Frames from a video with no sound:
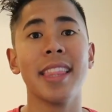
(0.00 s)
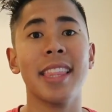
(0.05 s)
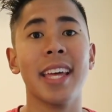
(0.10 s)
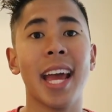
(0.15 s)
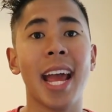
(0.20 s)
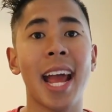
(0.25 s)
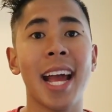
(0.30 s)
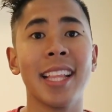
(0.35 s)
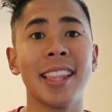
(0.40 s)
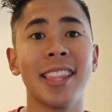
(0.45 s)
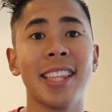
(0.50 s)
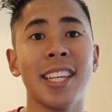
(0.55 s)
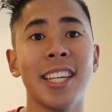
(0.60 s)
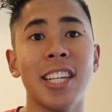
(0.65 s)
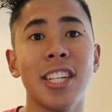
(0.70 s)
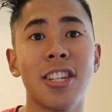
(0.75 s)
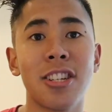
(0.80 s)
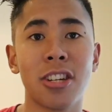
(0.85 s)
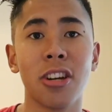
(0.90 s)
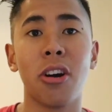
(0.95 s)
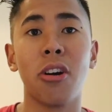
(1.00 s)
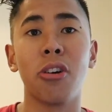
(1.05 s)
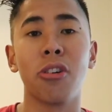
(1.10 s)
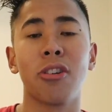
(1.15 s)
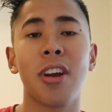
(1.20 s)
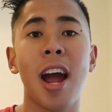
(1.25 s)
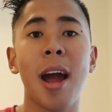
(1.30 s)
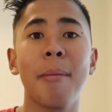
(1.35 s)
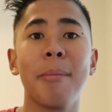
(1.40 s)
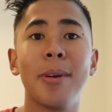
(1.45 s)
The Anthony Show.
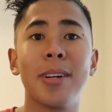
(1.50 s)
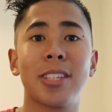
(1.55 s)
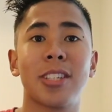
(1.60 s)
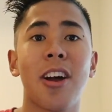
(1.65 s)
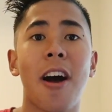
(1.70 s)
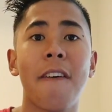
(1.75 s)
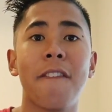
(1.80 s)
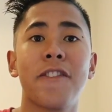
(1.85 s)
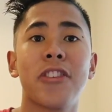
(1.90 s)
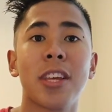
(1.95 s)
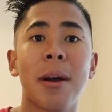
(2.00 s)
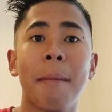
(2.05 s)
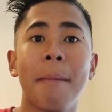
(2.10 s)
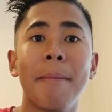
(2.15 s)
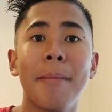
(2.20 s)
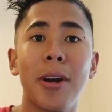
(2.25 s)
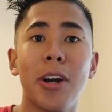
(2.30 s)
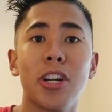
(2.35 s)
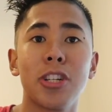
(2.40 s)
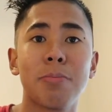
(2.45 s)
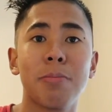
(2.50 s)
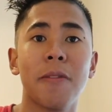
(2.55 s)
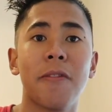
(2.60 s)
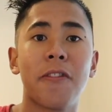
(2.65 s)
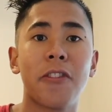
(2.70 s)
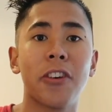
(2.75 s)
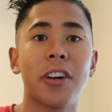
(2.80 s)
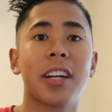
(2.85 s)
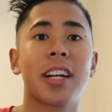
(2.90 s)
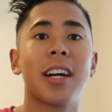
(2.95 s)
Grab yourself some merch
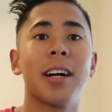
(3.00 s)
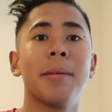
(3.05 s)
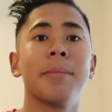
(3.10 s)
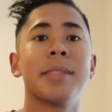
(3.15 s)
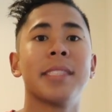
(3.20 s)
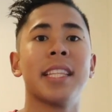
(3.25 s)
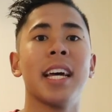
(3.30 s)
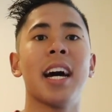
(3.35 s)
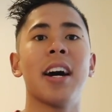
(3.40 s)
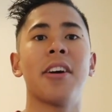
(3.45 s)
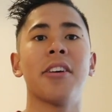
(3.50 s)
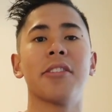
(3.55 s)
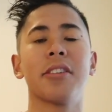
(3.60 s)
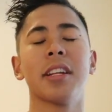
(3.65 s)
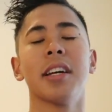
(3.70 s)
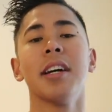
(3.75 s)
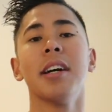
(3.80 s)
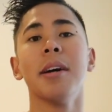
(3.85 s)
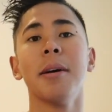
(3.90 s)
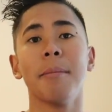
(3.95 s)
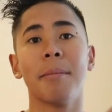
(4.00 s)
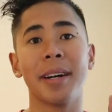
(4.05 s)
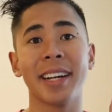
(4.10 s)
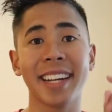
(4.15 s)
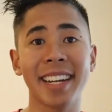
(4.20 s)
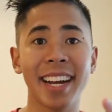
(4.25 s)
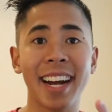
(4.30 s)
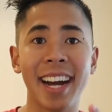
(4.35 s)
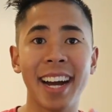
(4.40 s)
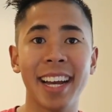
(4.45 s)
before it comes down.
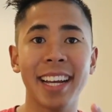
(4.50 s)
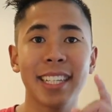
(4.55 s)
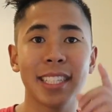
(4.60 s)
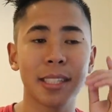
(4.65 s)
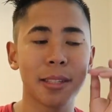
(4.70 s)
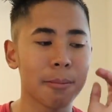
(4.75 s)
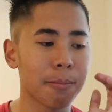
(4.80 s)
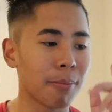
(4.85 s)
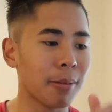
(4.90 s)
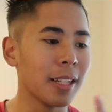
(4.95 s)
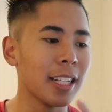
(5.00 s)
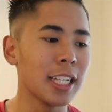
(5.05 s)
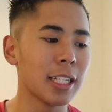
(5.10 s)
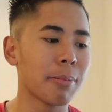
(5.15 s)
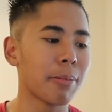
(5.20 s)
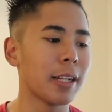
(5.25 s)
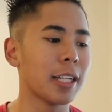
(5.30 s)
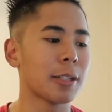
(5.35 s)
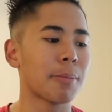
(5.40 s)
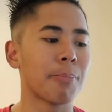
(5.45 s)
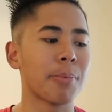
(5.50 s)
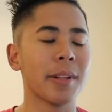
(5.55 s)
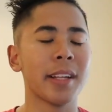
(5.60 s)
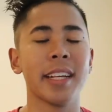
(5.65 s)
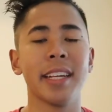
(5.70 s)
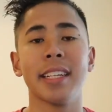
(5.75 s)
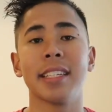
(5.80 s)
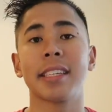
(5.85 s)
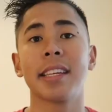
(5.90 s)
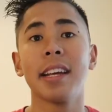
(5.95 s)
But guys, please, please,
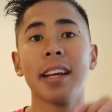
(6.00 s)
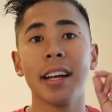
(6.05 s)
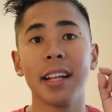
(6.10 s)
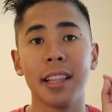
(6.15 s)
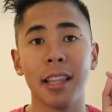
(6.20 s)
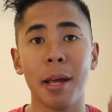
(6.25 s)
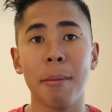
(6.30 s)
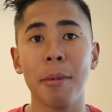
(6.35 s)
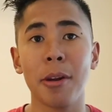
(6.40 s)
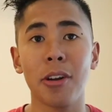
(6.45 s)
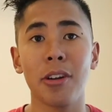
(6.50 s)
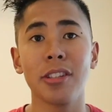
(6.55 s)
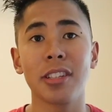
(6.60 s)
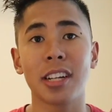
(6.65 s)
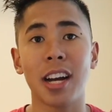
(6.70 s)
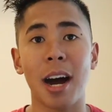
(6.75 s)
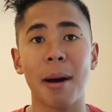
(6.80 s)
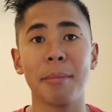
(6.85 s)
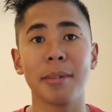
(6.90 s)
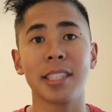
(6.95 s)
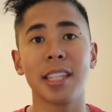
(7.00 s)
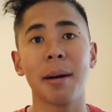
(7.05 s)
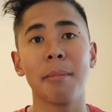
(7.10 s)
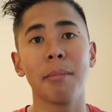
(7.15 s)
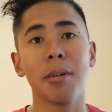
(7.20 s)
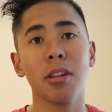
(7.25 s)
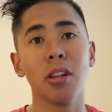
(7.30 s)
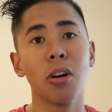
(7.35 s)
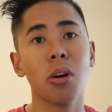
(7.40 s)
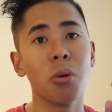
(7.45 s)
please, let me know in the comments
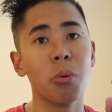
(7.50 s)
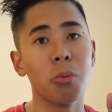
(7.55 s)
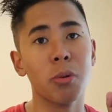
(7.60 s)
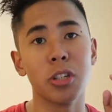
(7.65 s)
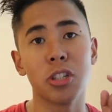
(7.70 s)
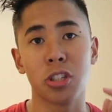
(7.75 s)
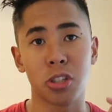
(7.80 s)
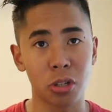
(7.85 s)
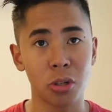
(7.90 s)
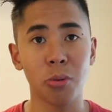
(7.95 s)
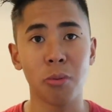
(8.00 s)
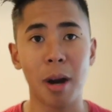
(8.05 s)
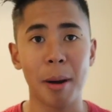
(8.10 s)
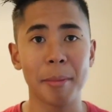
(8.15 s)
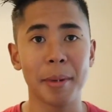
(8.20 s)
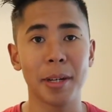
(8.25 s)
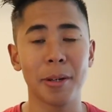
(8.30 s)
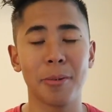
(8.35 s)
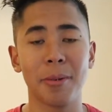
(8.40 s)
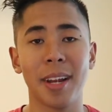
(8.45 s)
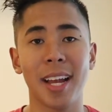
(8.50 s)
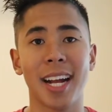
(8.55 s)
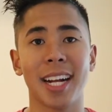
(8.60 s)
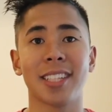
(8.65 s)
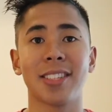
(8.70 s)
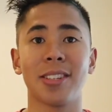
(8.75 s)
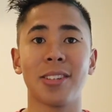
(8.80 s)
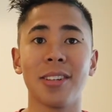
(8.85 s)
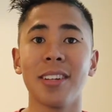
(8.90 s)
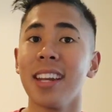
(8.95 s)
down below what you want me to
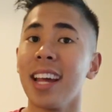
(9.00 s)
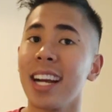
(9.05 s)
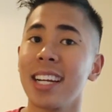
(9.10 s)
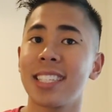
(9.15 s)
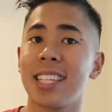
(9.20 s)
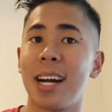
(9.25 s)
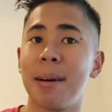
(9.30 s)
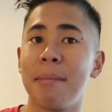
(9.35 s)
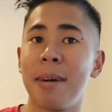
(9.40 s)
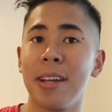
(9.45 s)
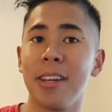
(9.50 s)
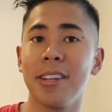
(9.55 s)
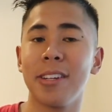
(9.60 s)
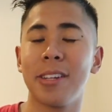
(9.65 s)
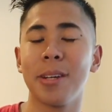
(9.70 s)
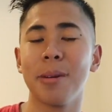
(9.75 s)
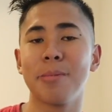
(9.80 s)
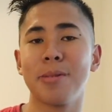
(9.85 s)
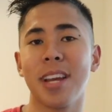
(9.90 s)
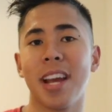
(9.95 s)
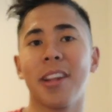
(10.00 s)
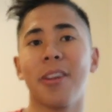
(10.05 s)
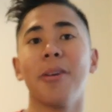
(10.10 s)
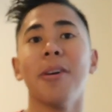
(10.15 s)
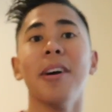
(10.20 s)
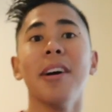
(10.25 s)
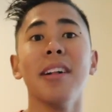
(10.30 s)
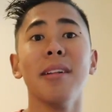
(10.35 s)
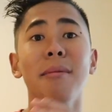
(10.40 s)
react to next on my YouTube channel.